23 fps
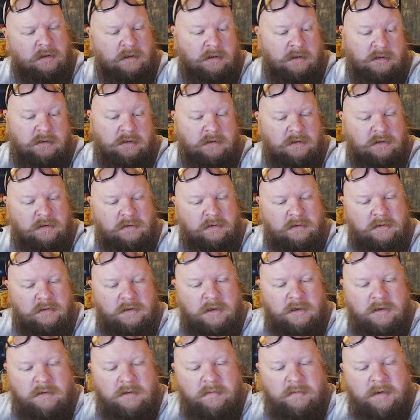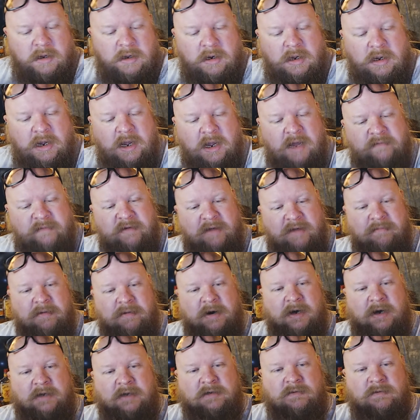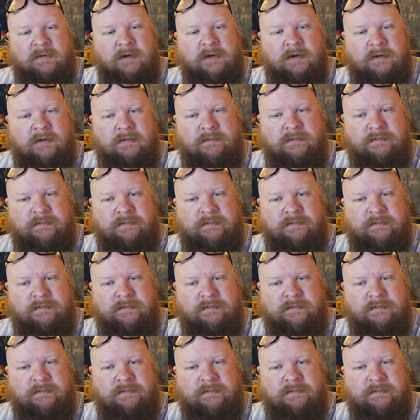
So it's not too bad. I have a Boswell